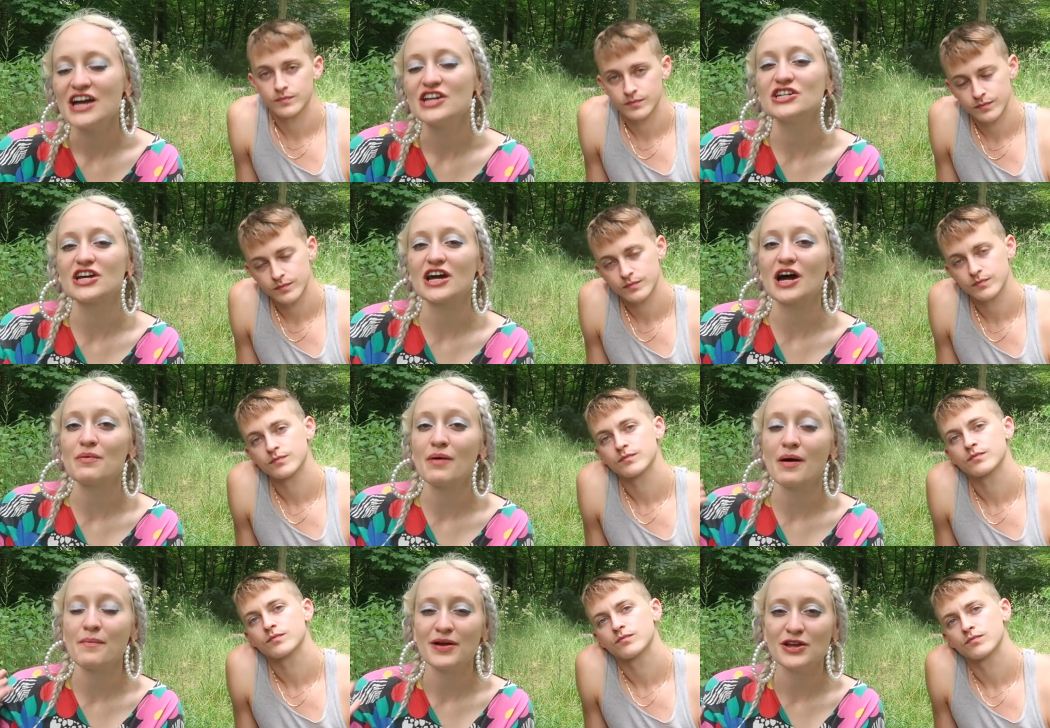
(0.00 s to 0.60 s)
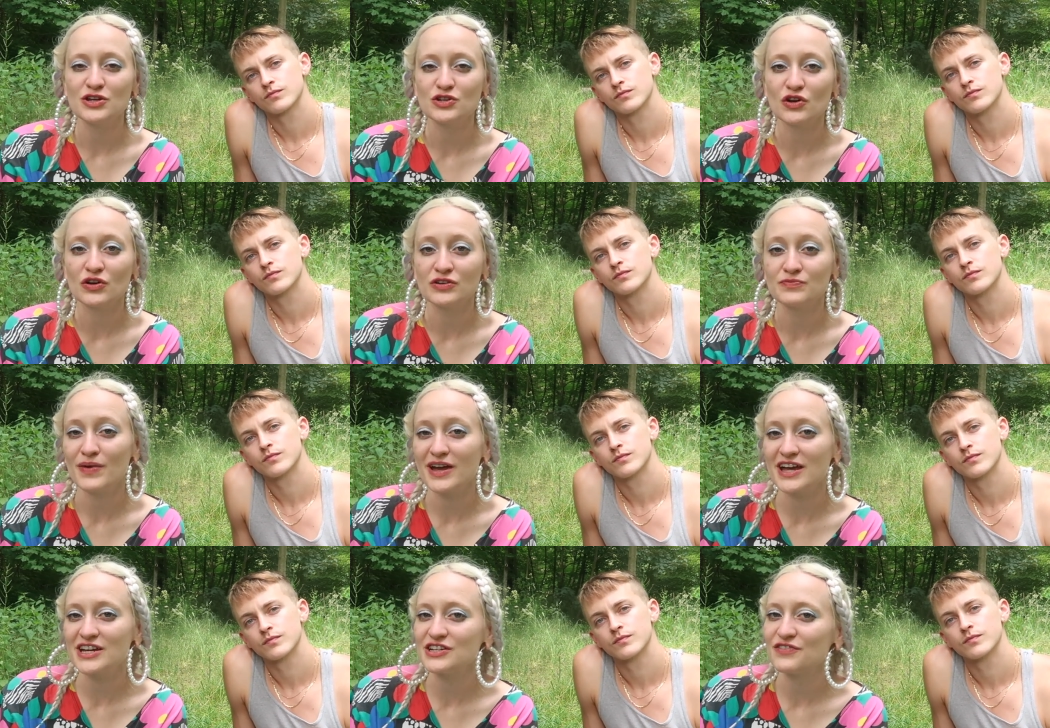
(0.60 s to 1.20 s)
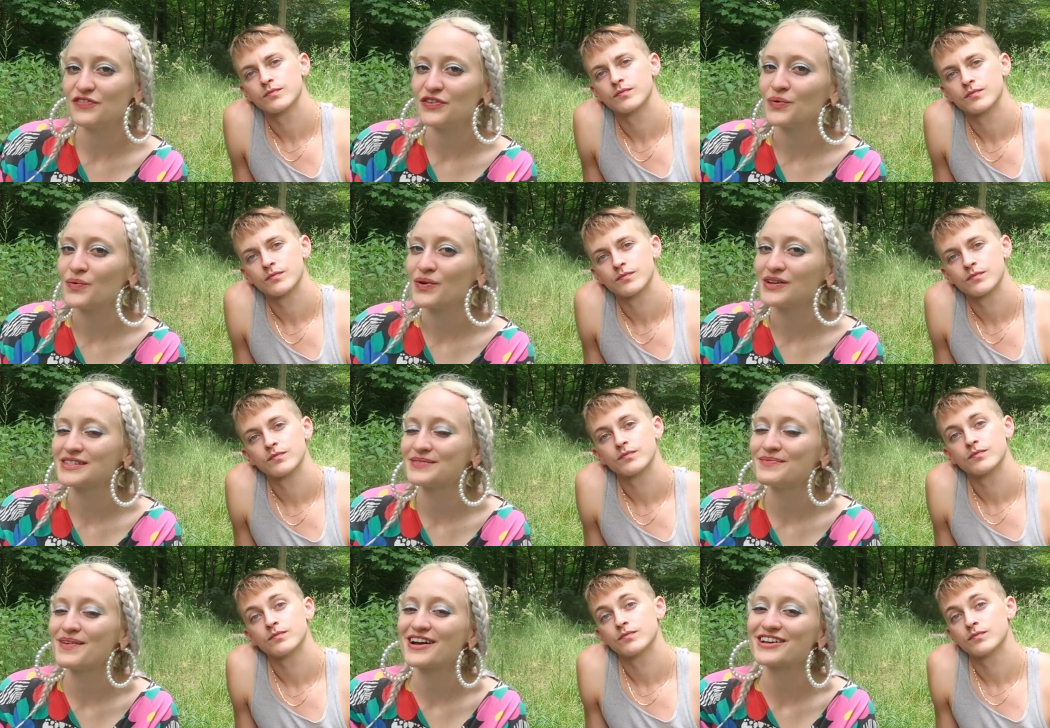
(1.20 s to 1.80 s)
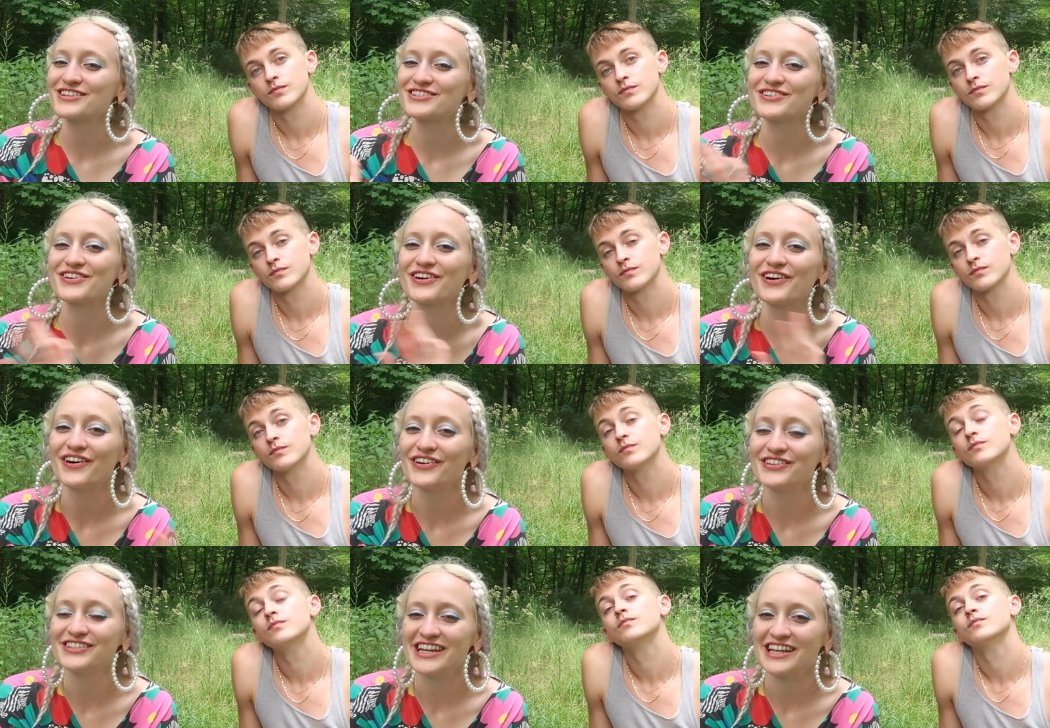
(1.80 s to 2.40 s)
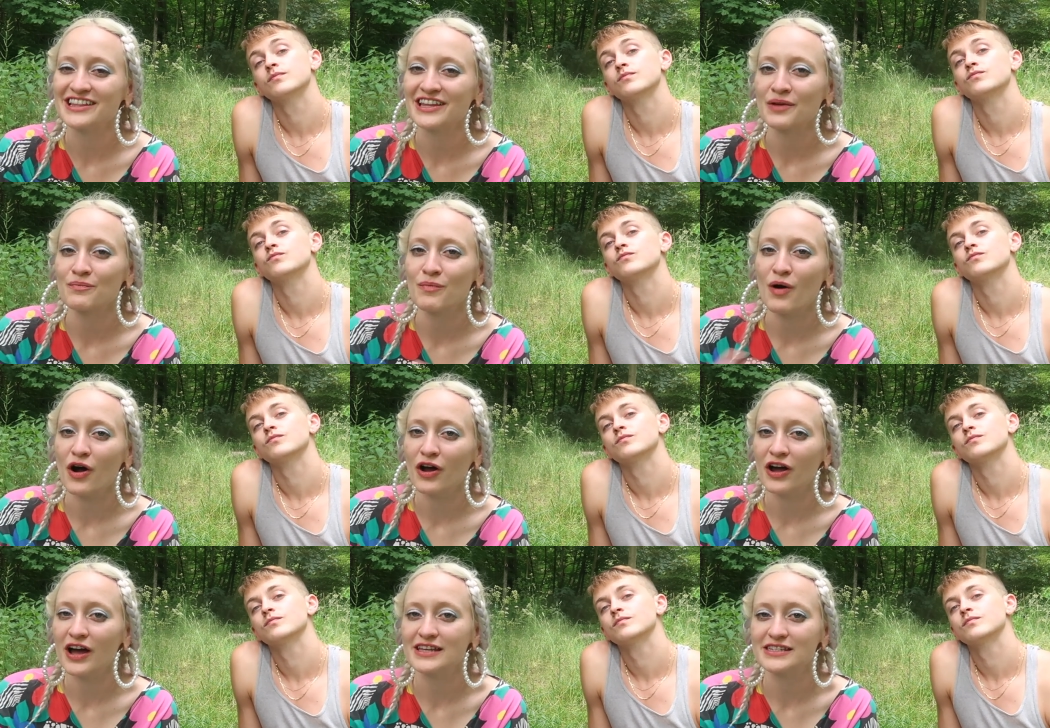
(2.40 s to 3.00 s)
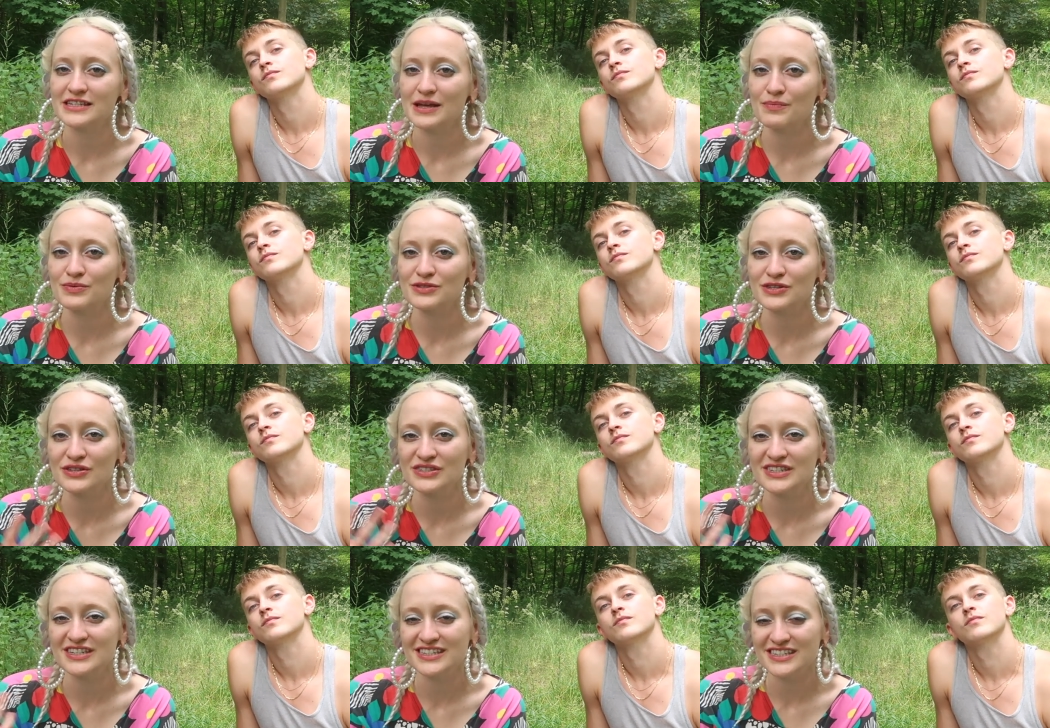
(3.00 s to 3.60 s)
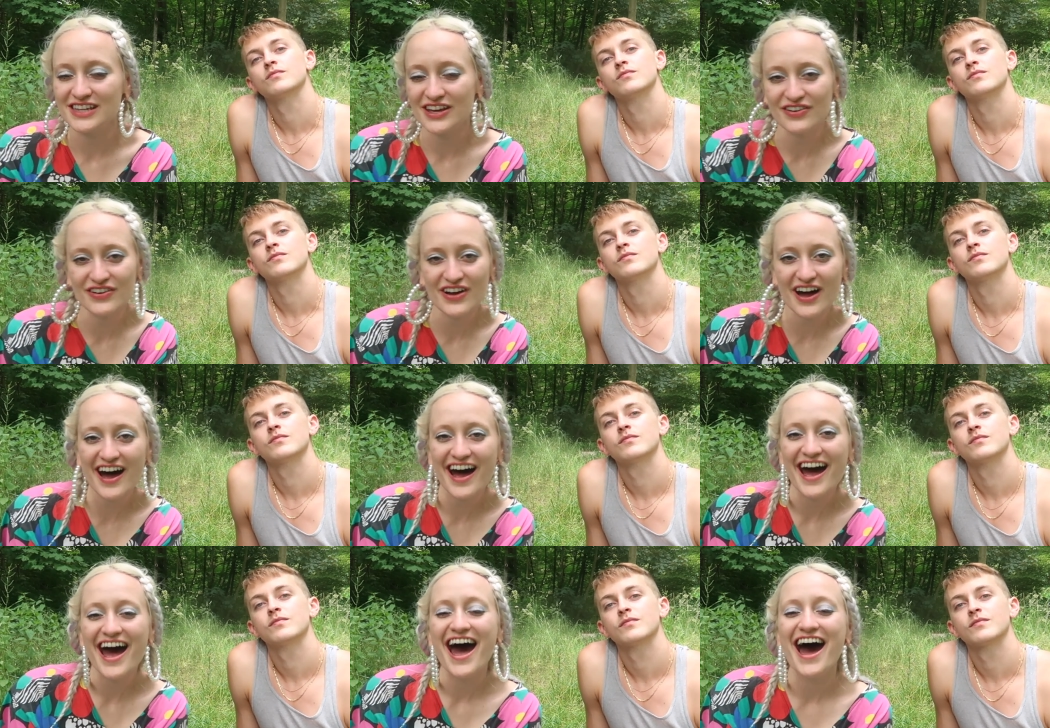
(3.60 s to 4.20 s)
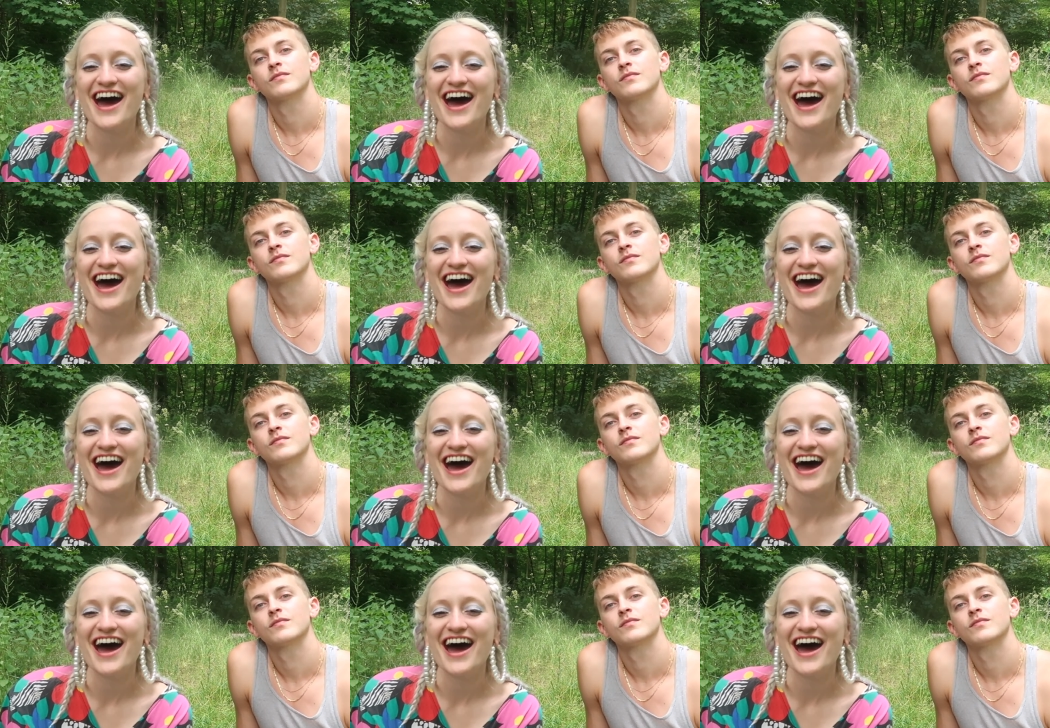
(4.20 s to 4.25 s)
Speaker 1: Check out my Patreon page if you want some extra content like podcast episodes, et cetera.